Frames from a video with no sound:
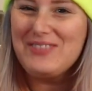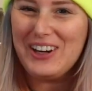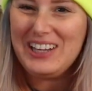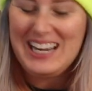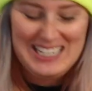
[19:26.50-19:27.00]

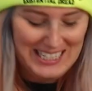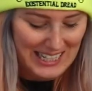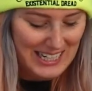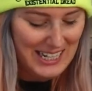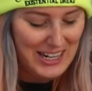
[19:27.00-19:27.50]
royal
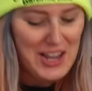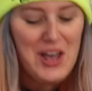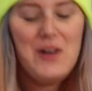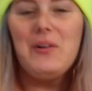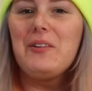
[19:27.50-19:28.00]
icing in here,
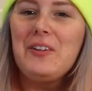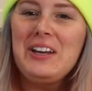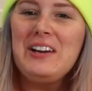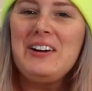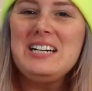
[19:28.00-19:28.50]
what we're
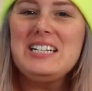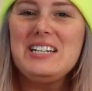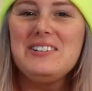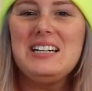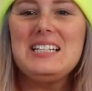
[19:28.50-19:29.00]
gonna wanna
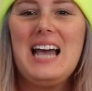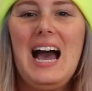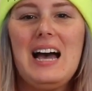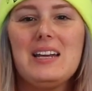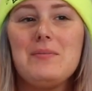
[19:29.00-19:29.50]
do is
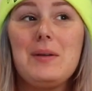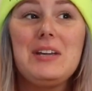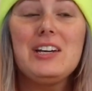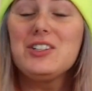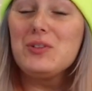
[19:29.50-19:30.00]
add
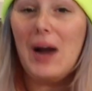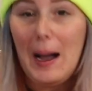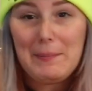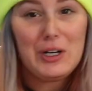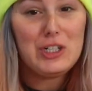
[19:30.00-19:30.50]
maybe a
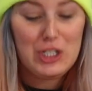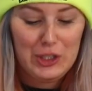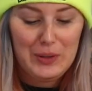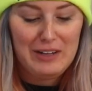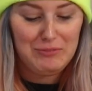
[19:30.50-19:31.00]
drop or
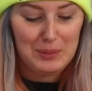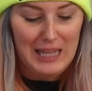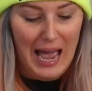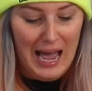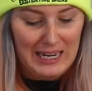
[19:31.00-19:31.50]
2 of
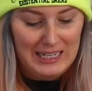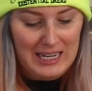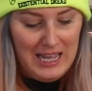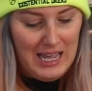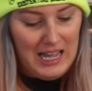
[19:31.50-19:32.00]
black.
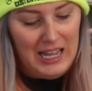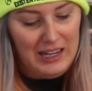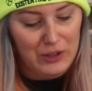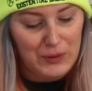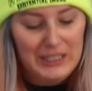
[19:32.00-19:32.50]

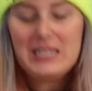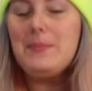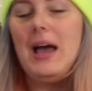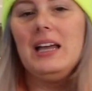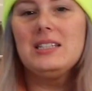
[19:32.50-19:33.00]
It really
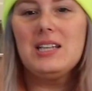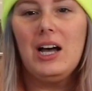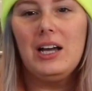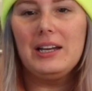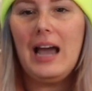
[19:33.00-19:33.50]
depends
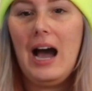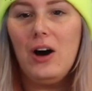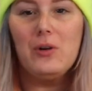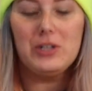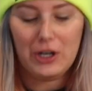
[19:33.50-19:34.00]
on
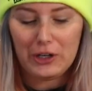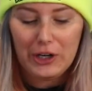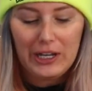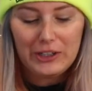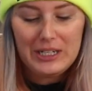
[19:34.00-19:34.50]
how dark
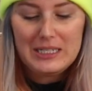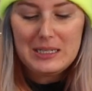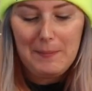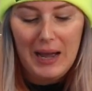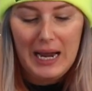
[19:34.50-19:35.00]
your color
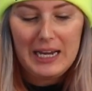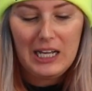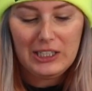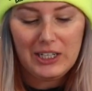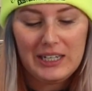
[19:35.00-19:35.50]
is. My
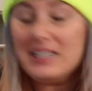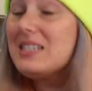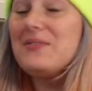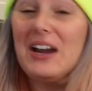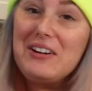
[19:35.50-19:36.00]
color
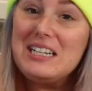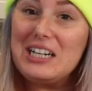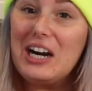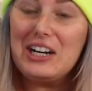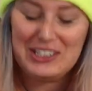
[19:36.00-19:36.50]
is very
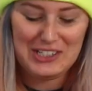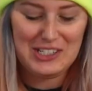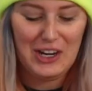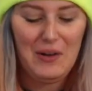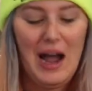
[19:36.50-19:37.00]
dark,
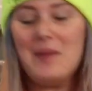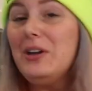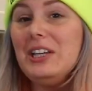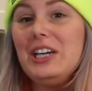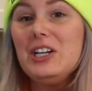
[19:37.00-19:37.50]
so
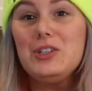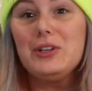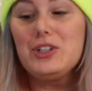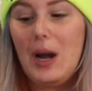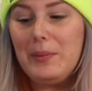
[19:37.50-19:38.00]
I'm only gonna
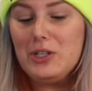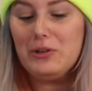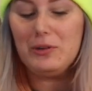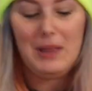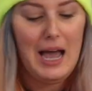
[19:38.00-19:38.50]
do a drop or
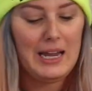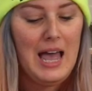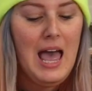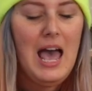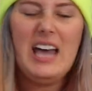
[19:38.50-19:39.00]
2 of black,
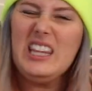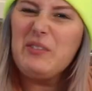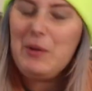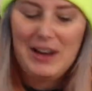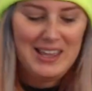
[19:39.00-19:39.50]
and
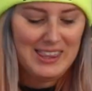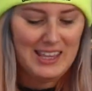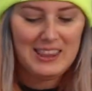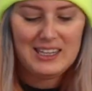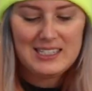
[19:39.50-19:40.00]
then we wanna
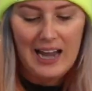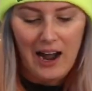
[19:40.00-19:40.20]
thin this